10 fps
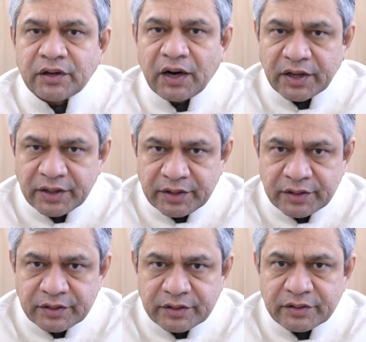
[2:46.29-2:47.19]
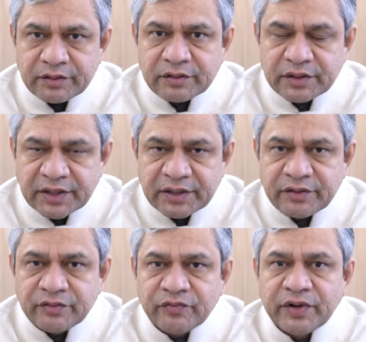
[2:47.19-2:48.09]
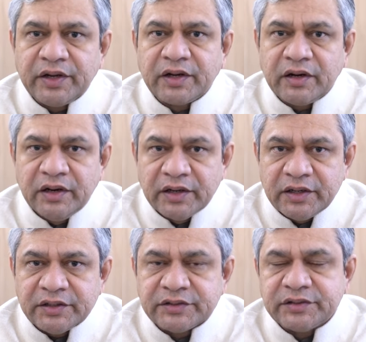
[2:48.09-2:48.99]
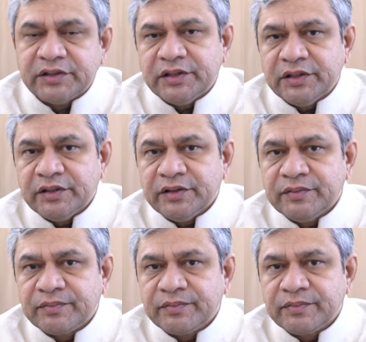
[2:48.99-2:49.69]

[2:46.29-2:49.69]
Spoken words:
I can very clearly see